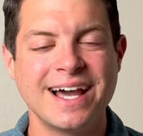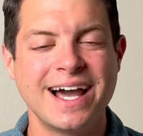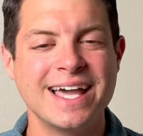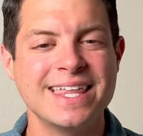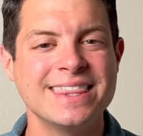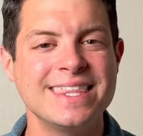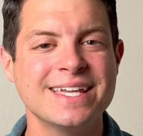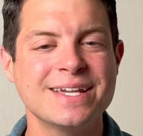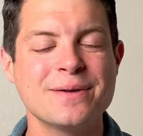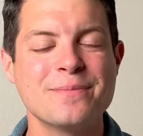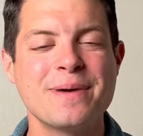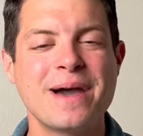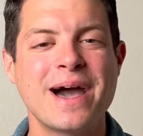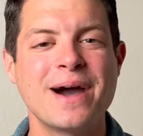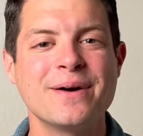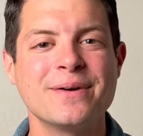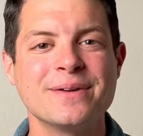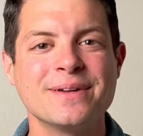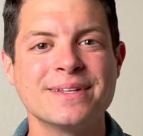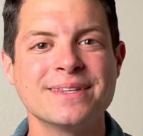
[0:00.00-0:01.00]
I think
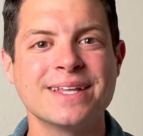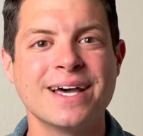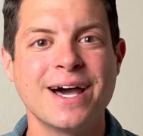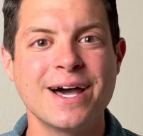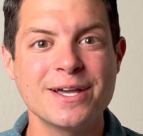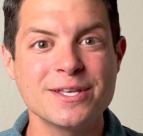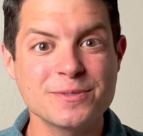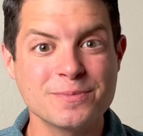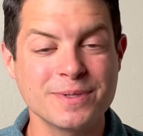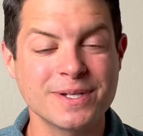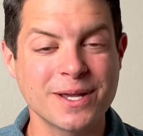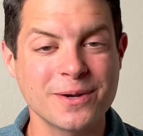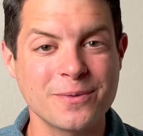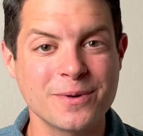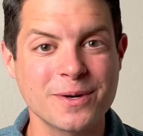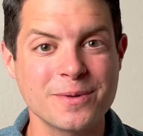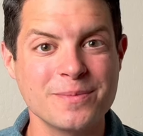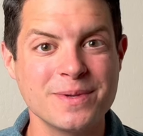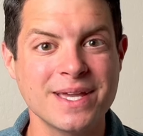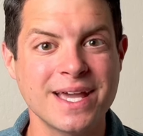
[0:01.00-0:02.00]
about the husband I
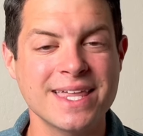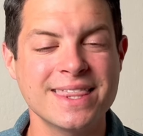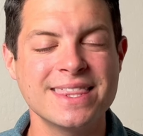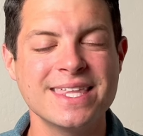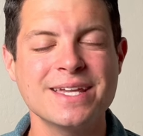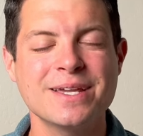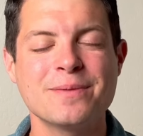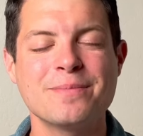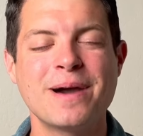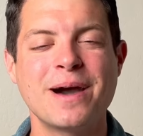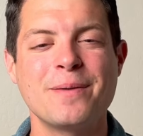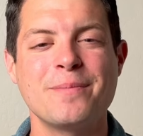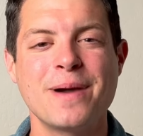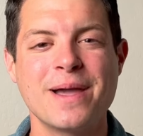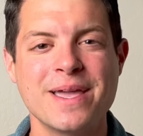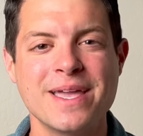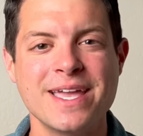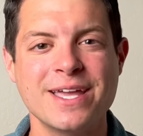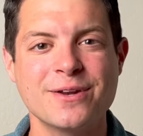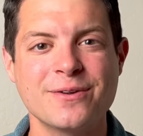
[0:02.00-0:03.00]
want to be. I think about
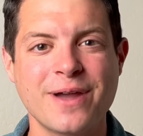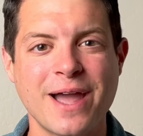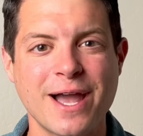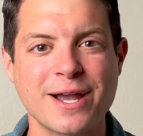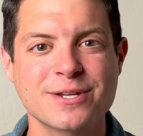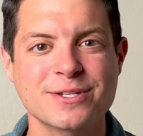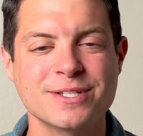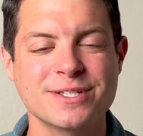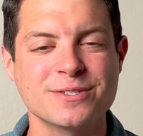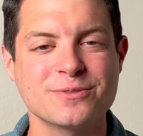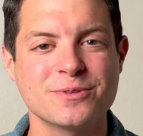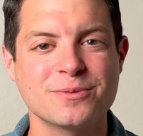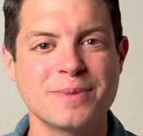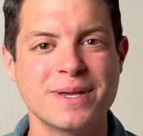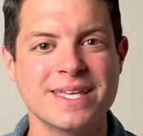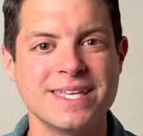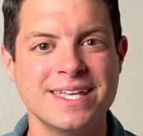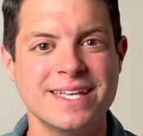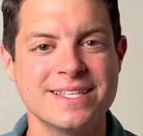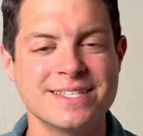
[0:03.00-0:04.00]
my interactions with my
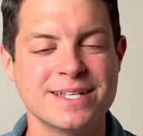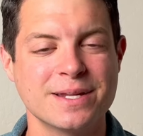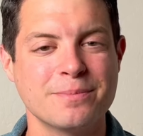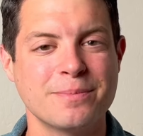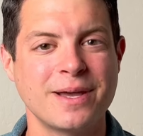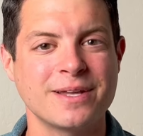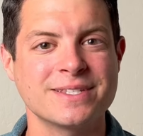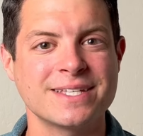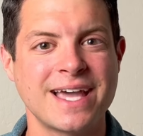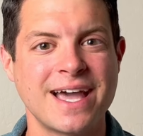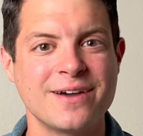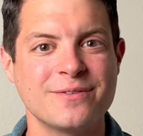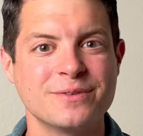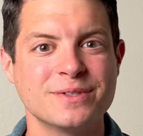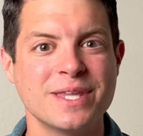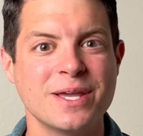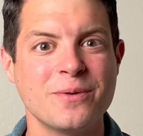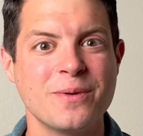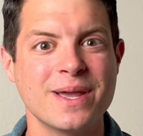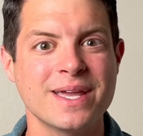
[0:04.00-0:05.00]
kids that I'm about to have when
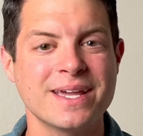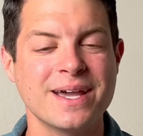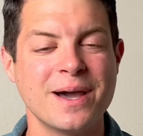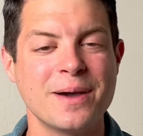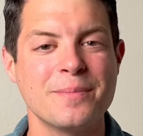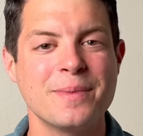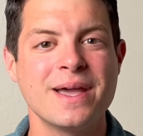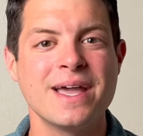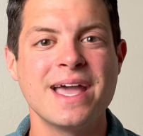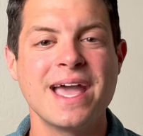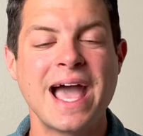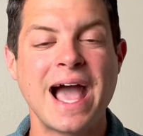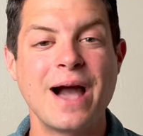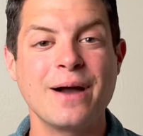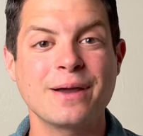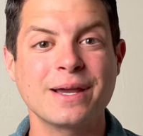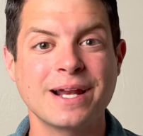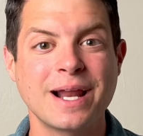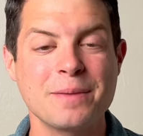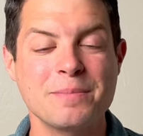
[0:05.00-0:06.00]
they wake up.
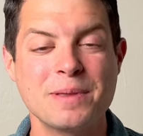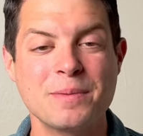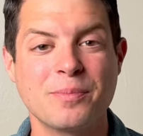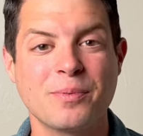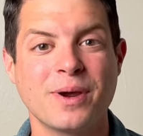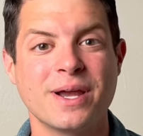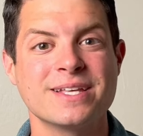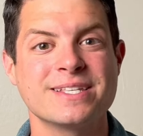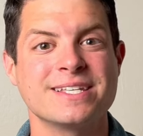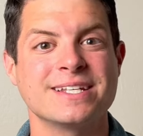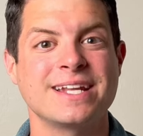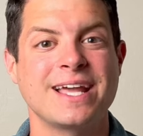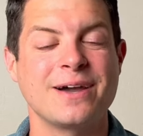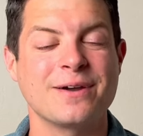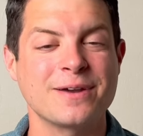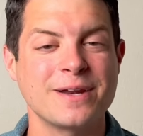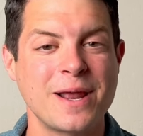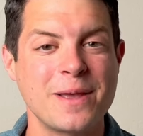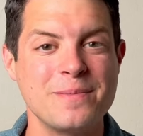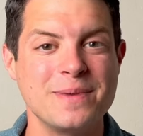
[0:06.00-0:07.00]
How can I be present? How
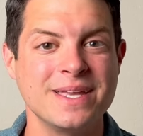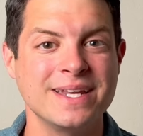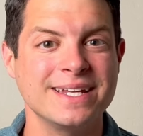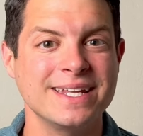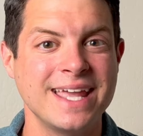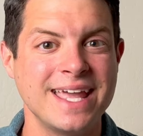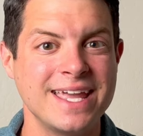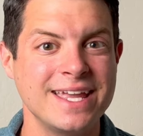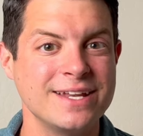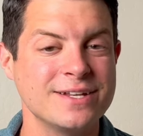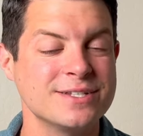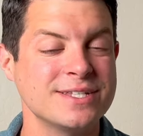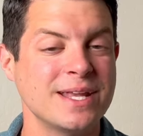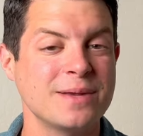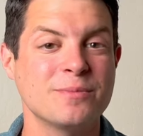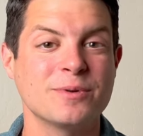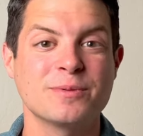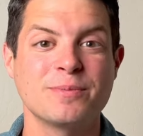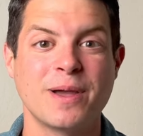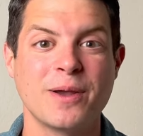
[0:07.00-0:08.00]
can I be engaged?
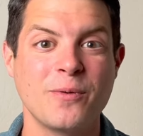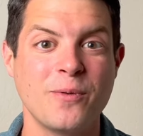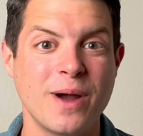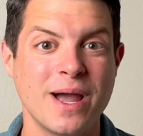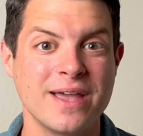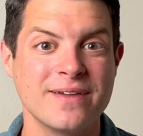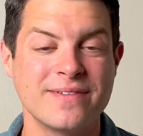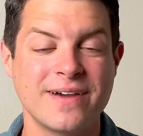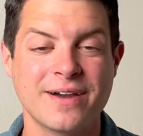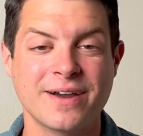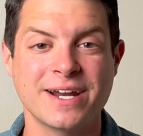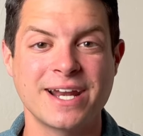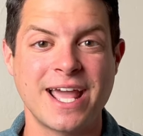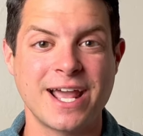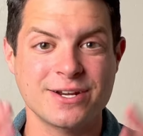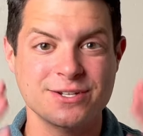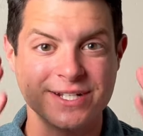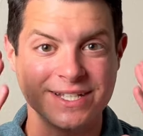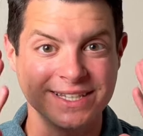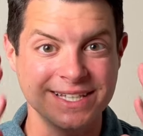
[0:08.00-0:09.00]
Same with my wife. How can I
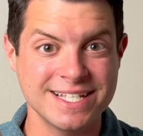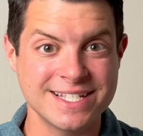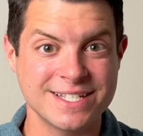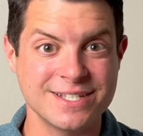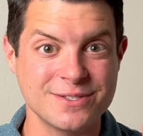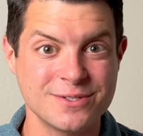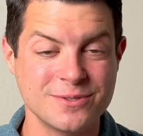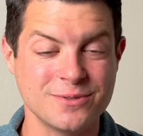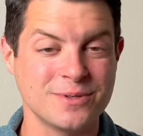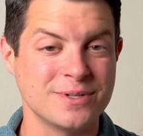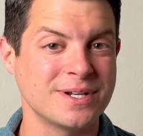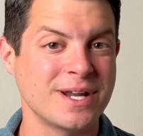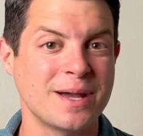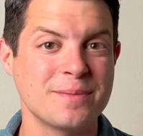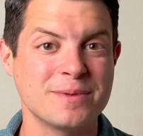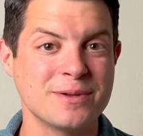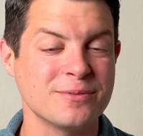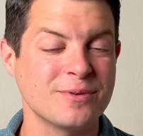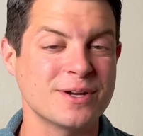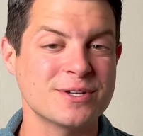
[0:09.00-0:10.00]
actually listen to her and
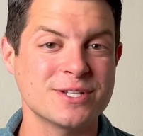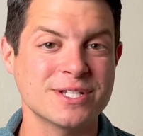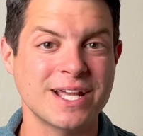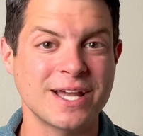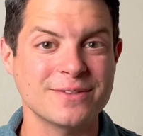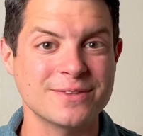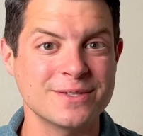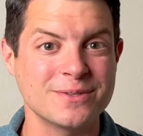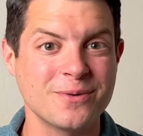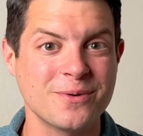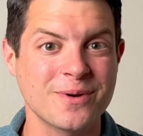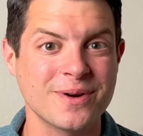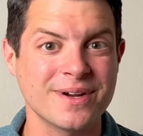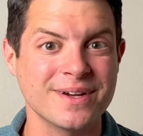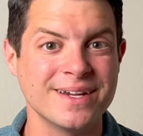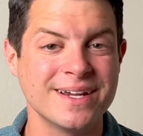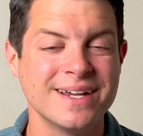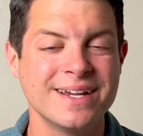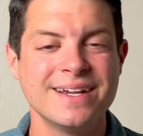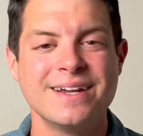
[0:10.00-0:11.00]
not be rushing out the door?